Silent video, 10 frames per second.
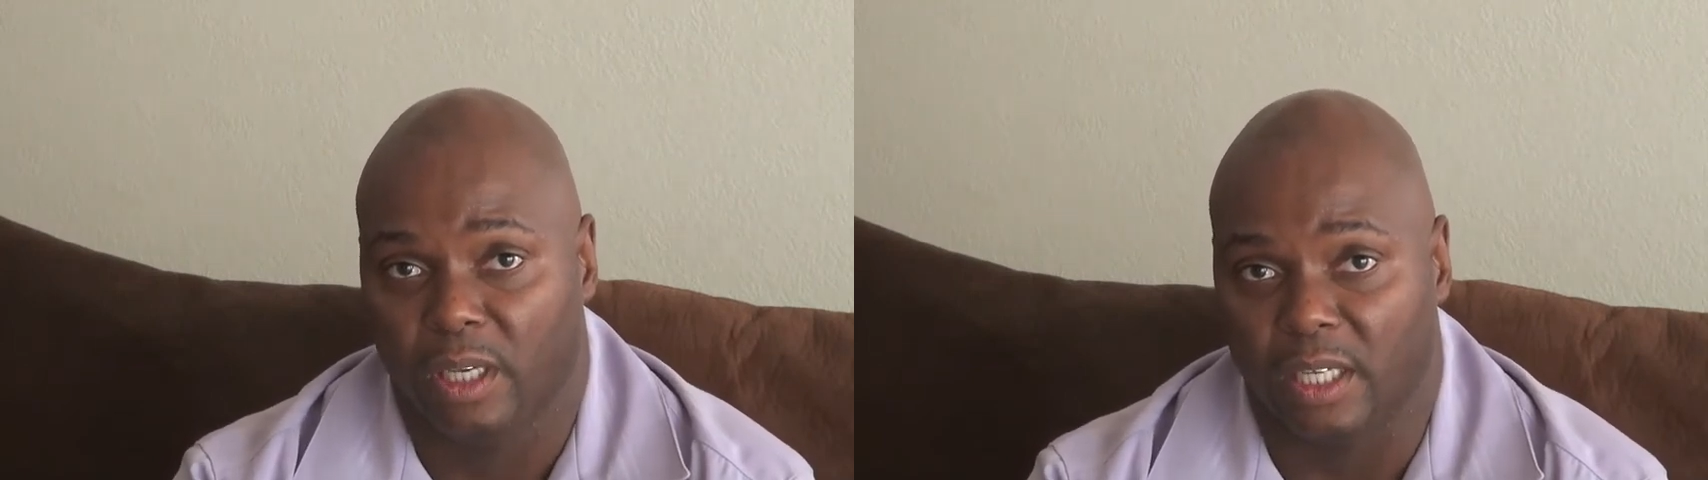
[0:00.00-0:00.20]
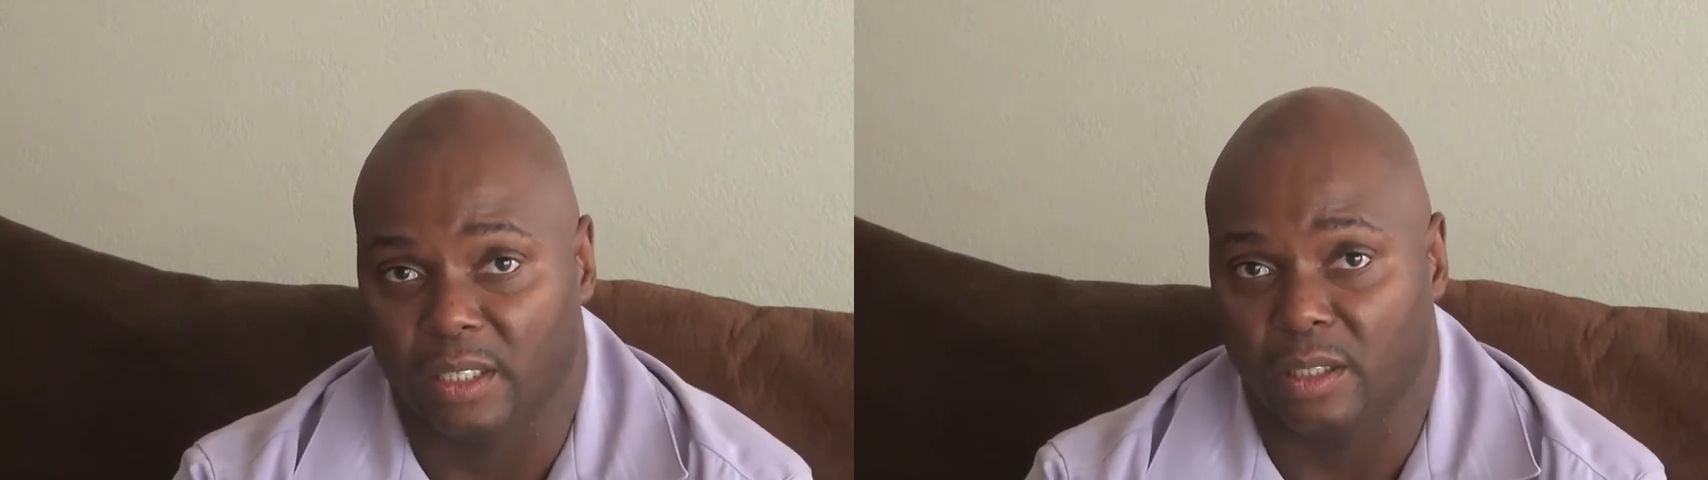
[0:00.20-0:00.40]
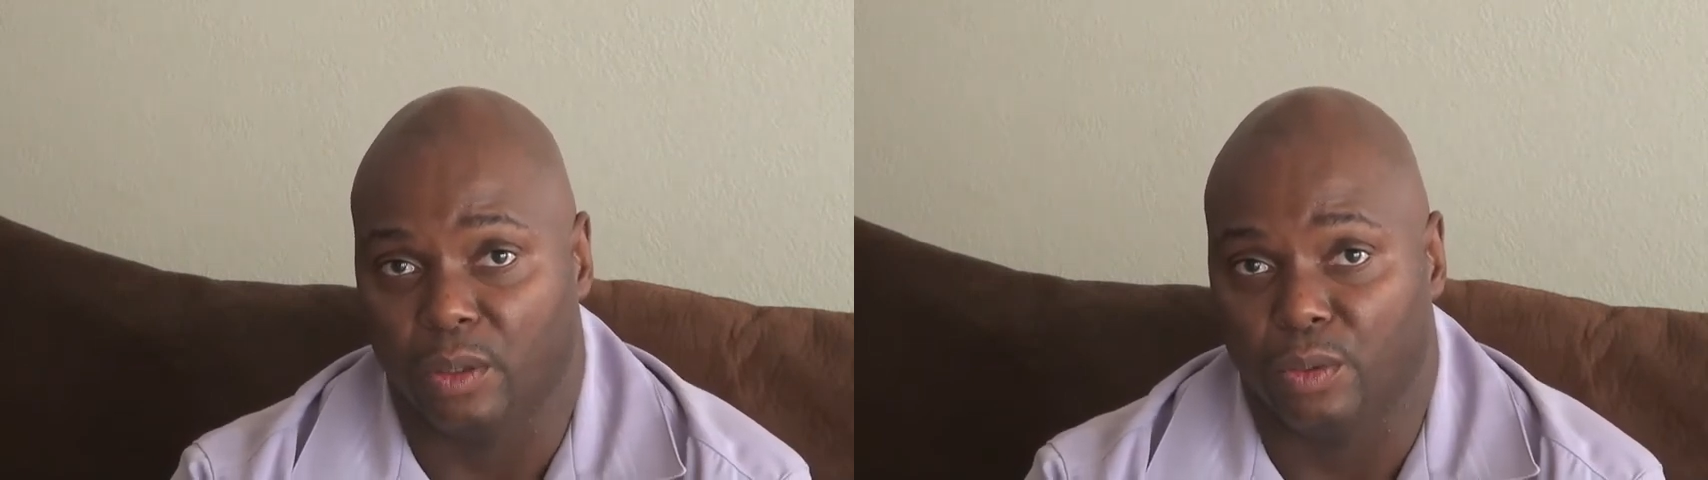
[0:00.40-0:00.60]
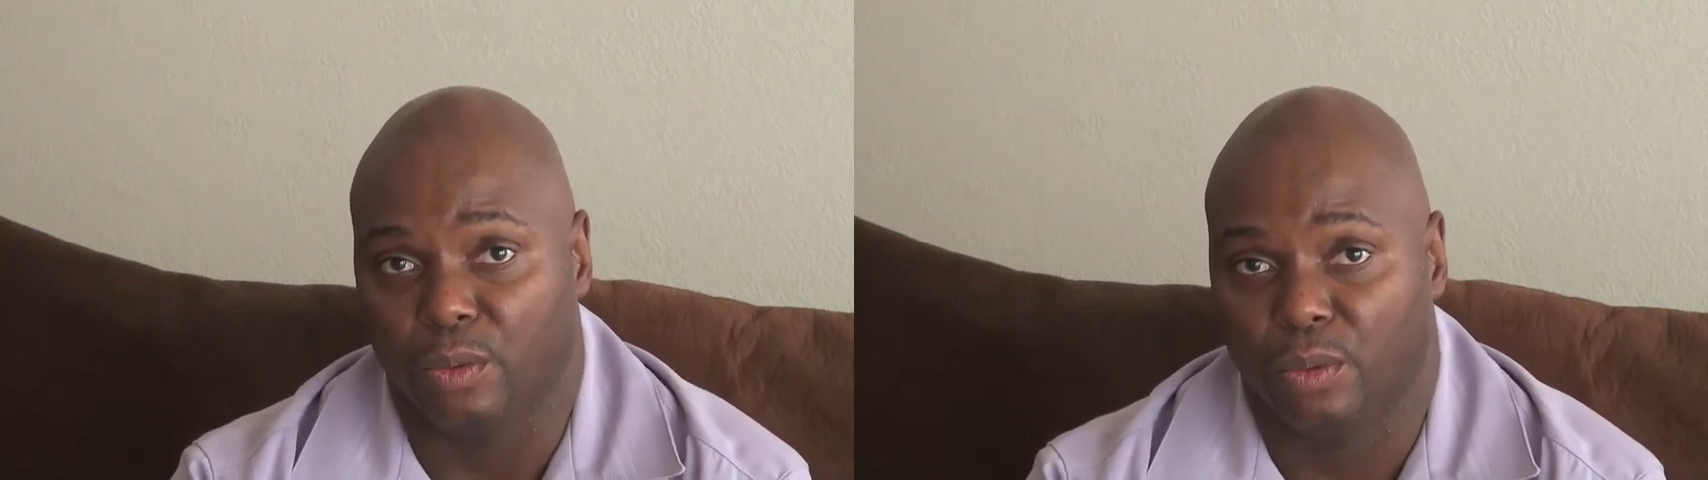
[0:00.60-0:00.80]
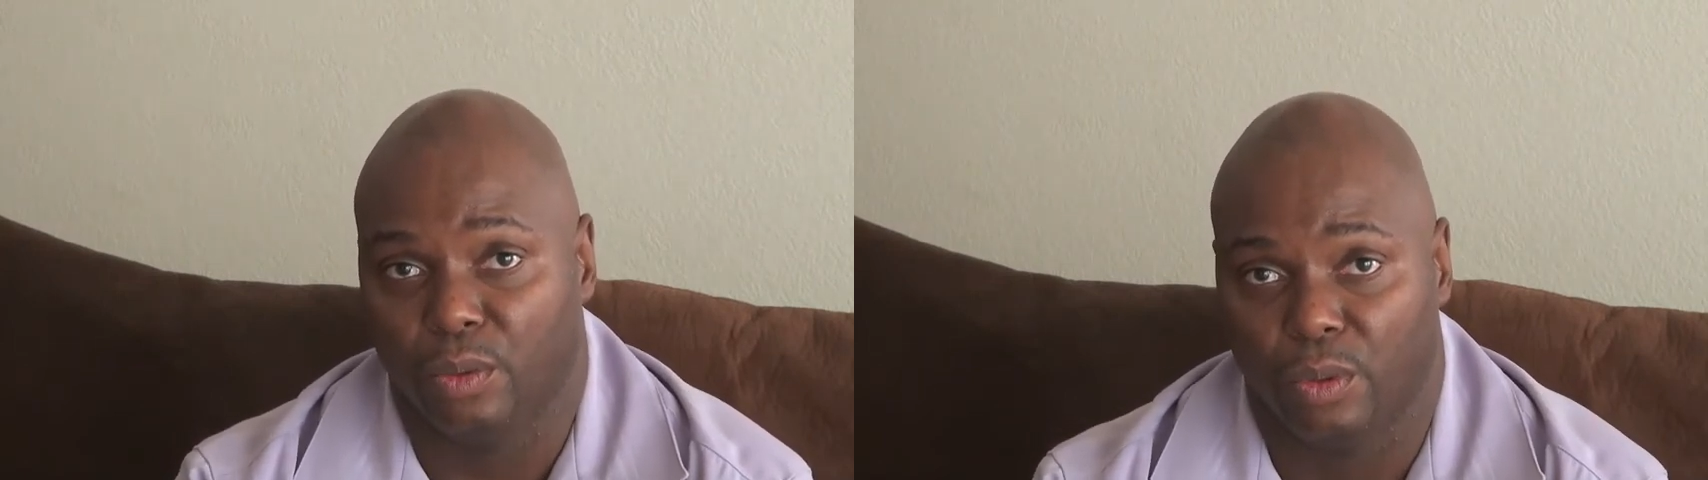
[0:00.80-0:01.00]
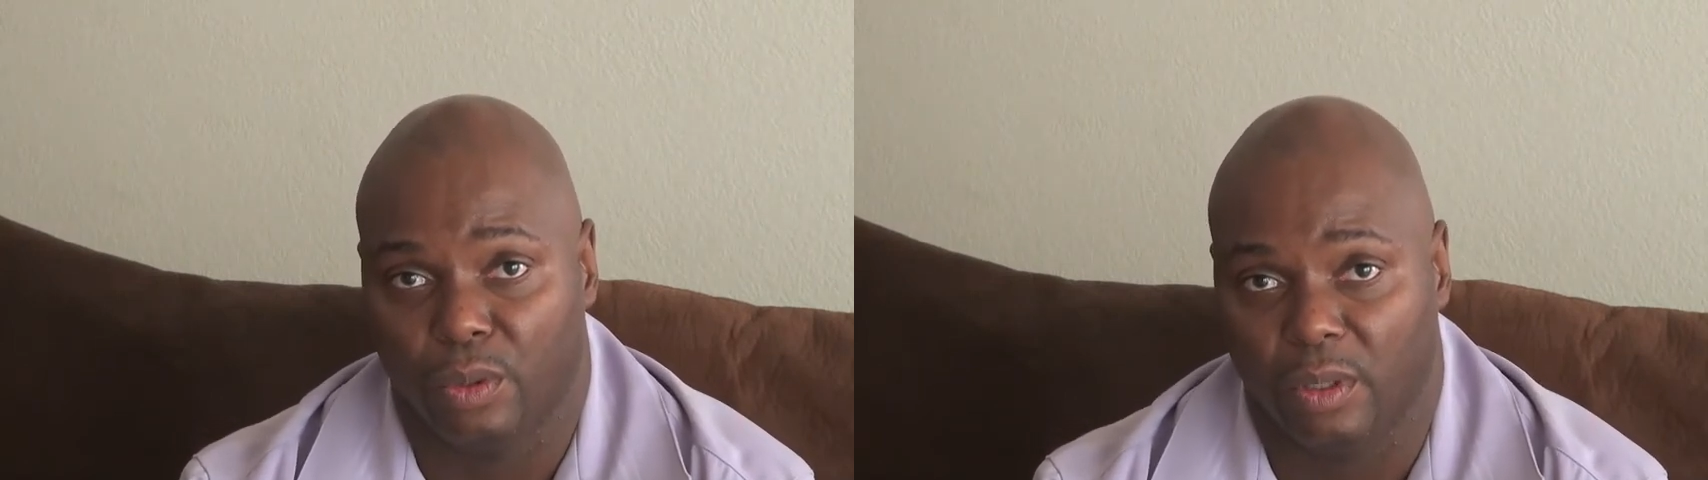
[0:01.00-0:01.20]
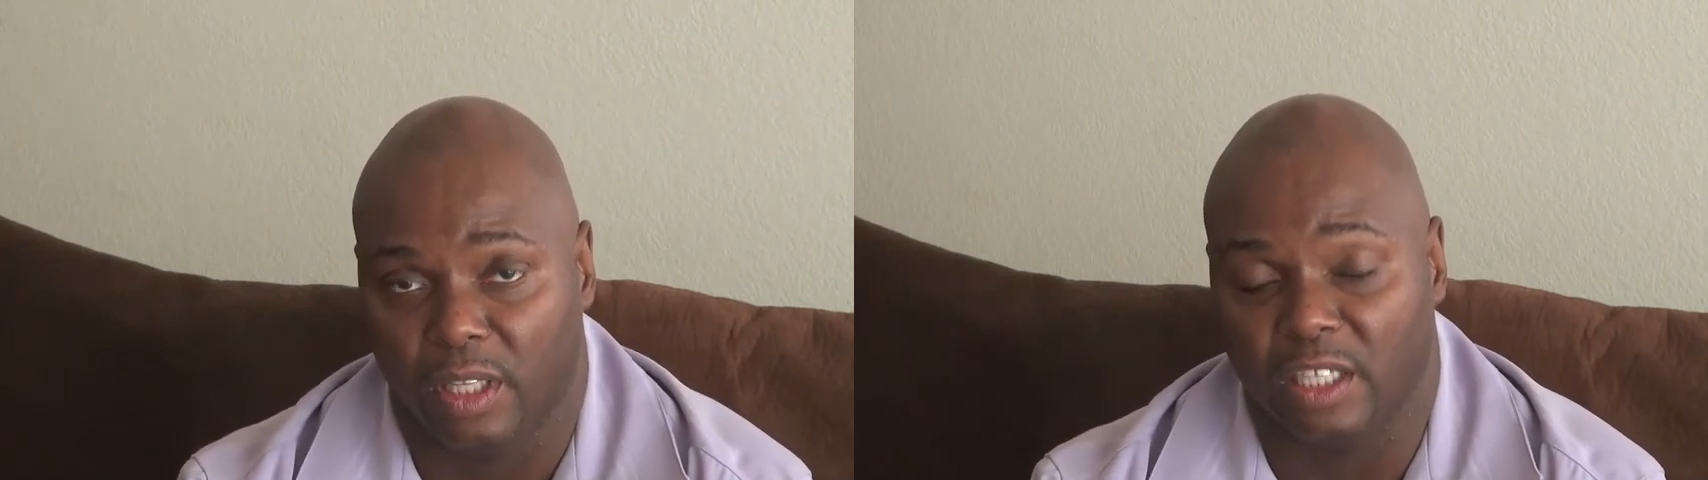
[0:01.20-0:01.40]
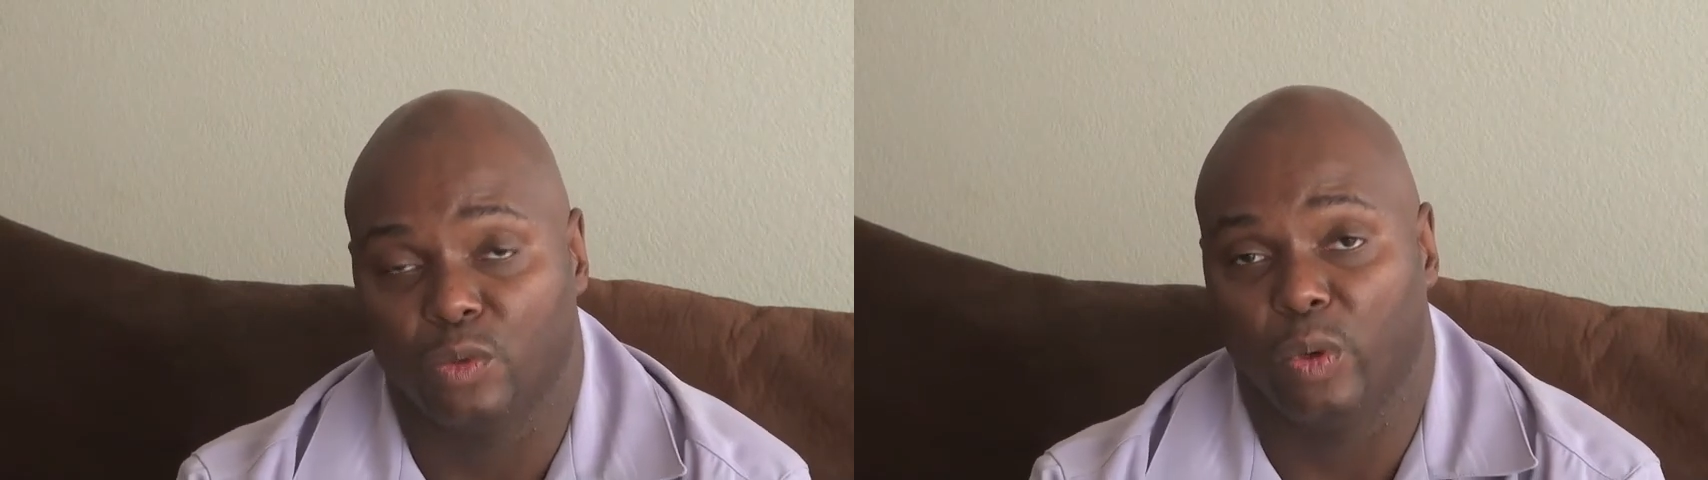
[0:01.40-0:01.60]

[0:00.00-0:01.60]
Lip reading: And so that's